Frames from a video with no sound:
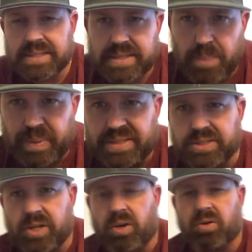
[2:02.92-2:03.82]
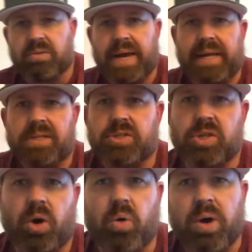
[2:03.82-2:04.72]
a stepping stone, right?
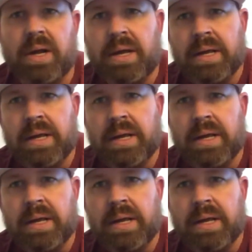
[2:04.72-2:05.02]
So